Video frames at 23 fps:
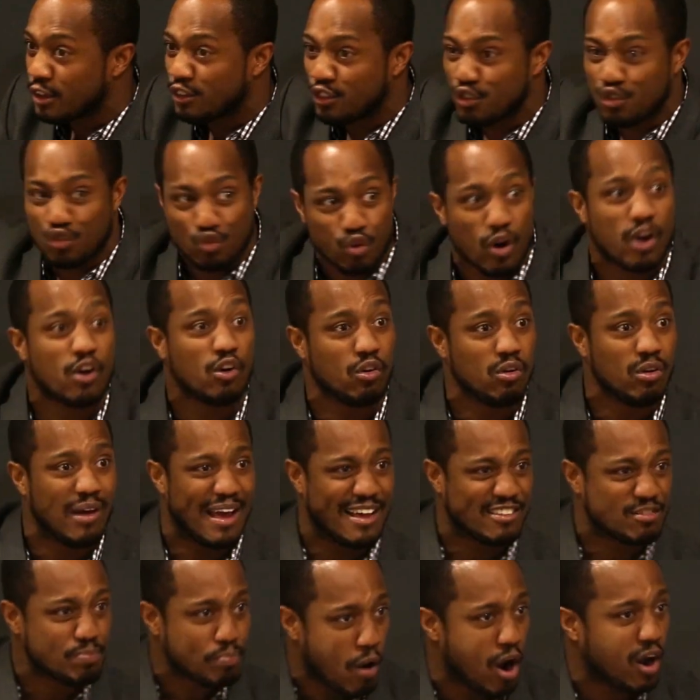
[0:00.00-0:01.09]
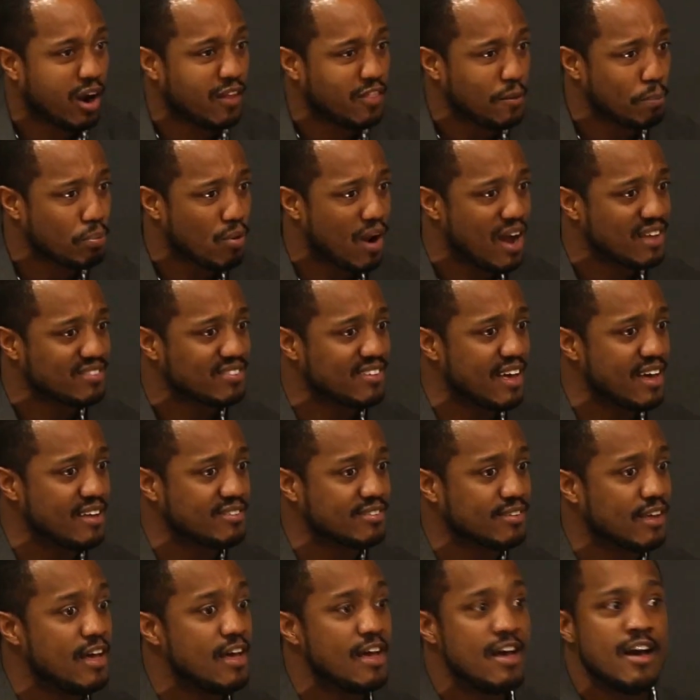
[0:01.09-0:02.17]
struggle as part of the
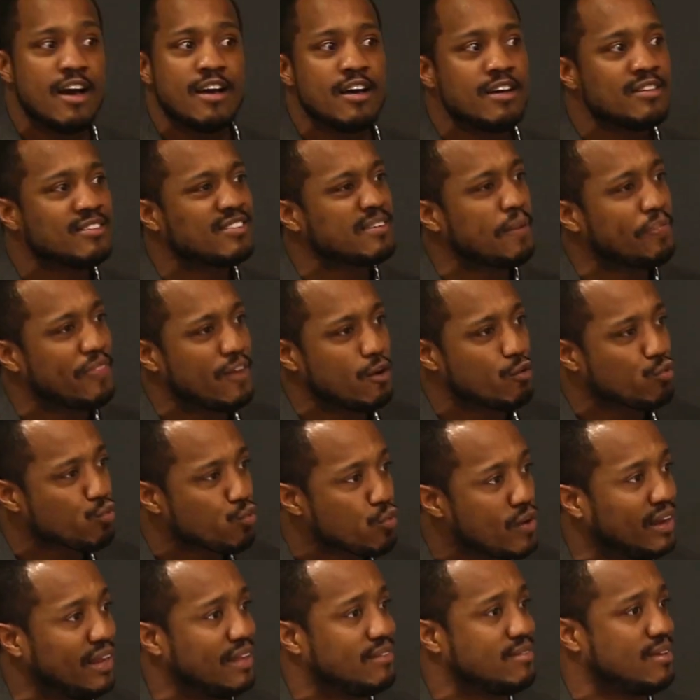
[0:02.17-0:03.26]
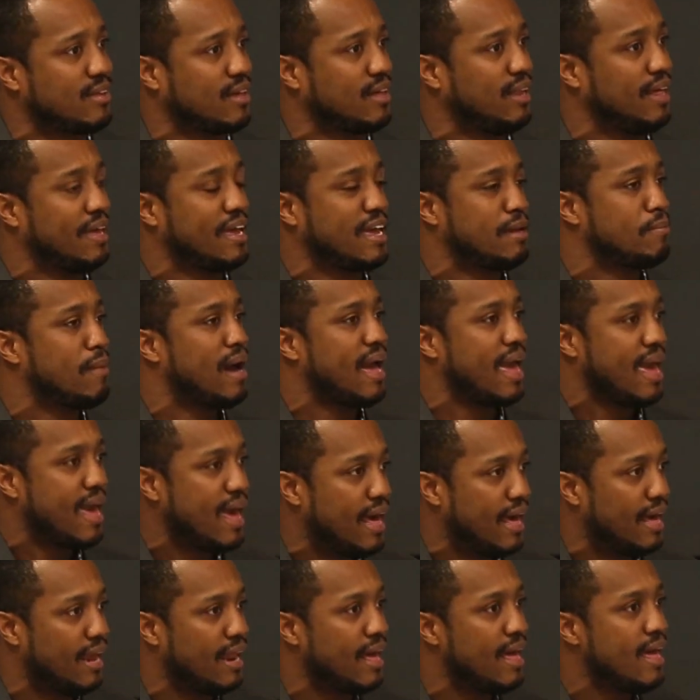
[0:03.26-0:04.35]
process, something really did click in my
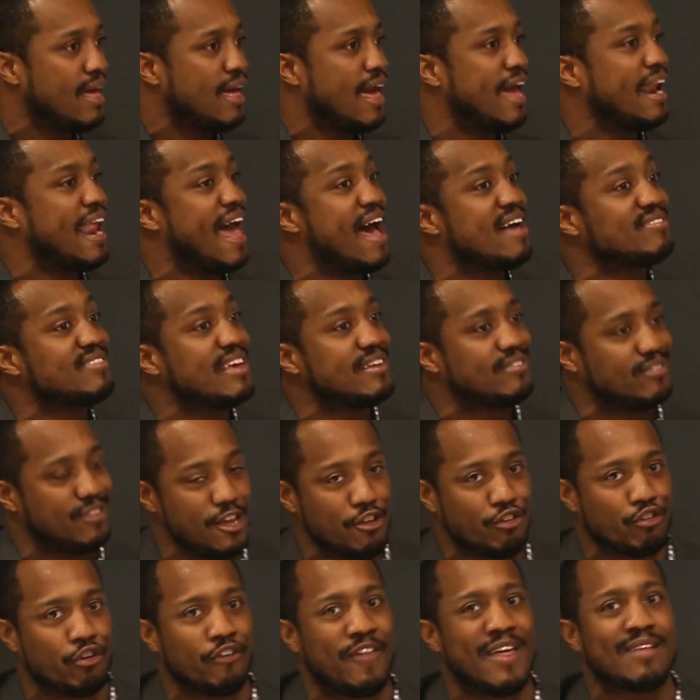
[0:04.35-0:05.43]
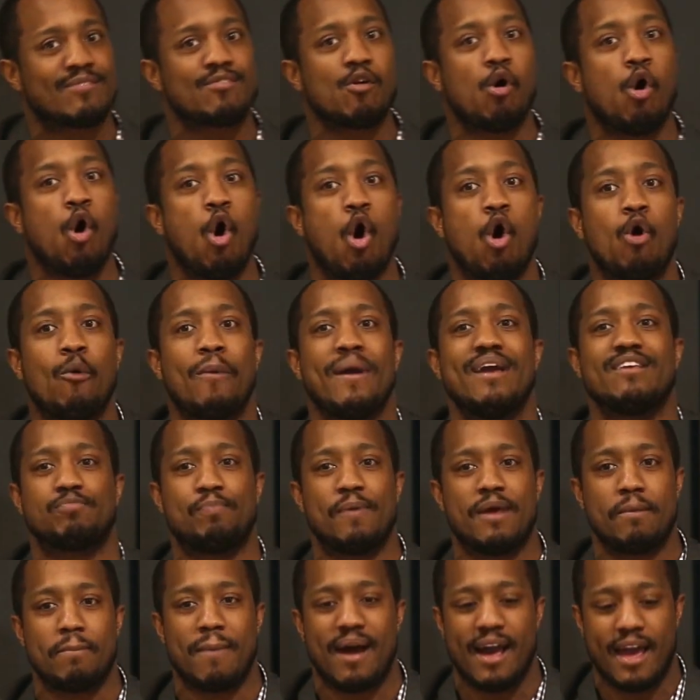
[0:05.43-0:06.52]
head. And as a teacher, that's always
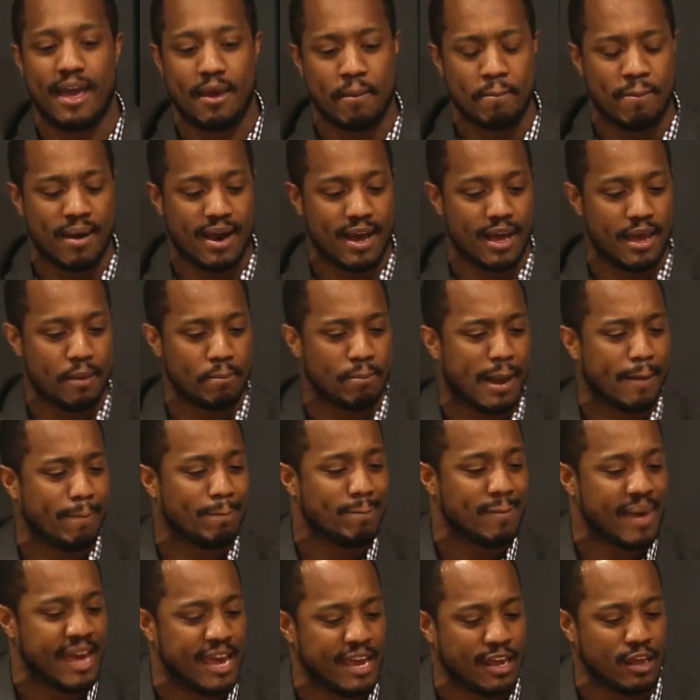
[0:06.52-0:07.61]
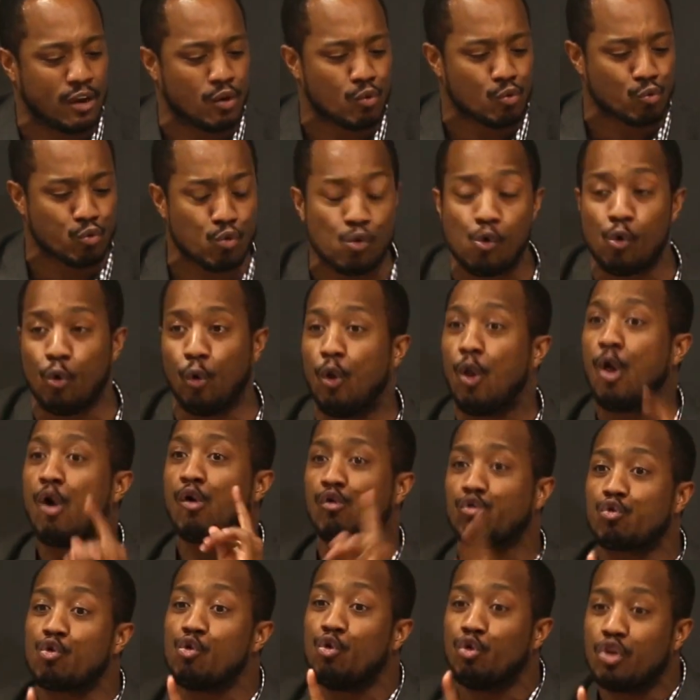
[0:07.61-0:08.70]
been my main rule.
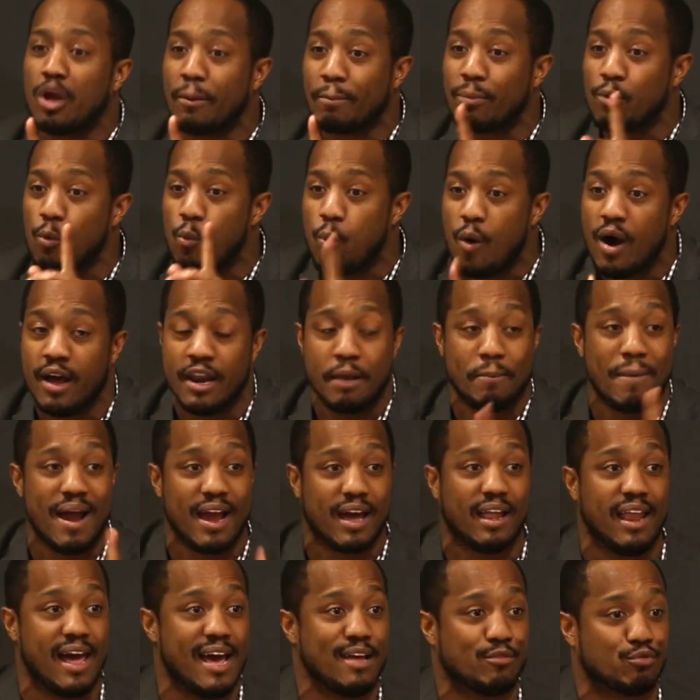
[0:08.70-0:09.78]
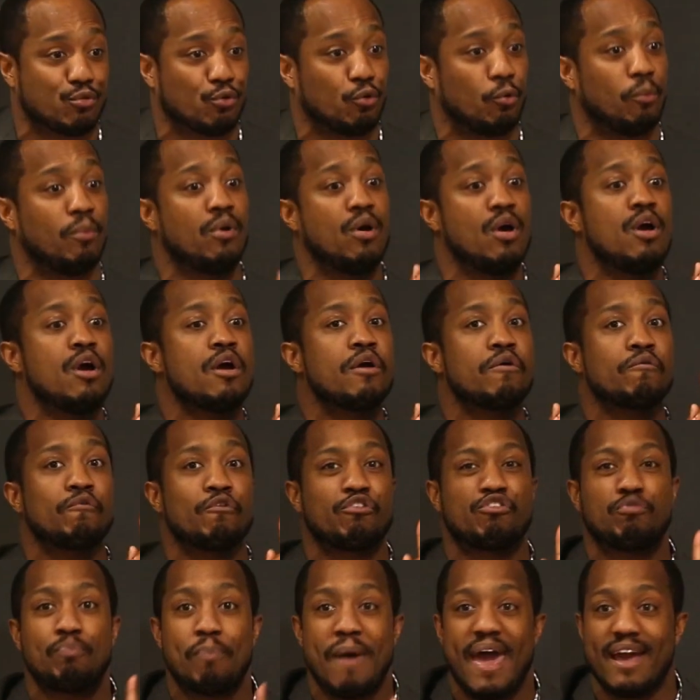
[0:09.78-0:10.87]
Rule number 1 in my classroom,
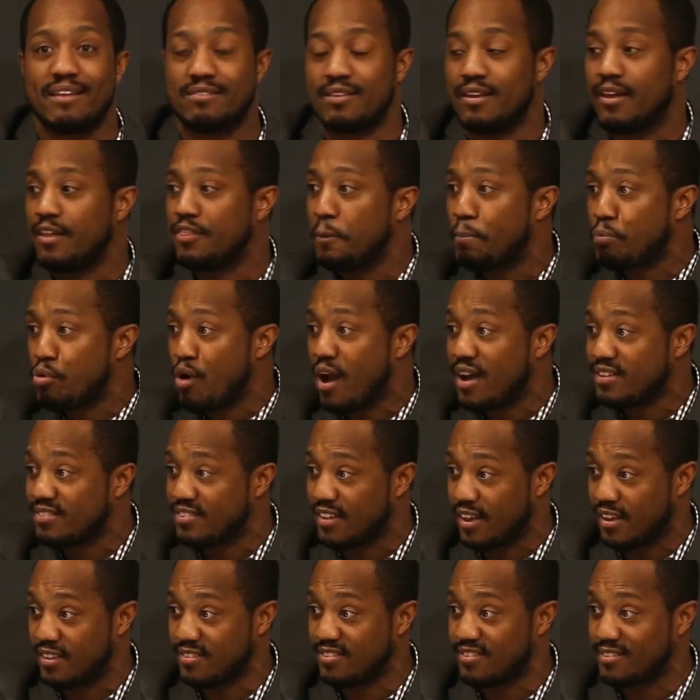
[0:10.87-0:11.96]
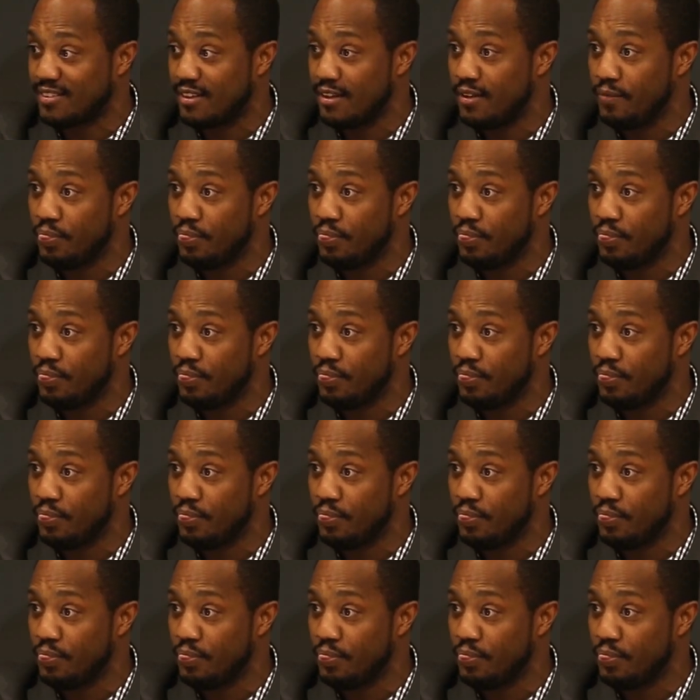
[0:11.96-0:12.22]
respect the process.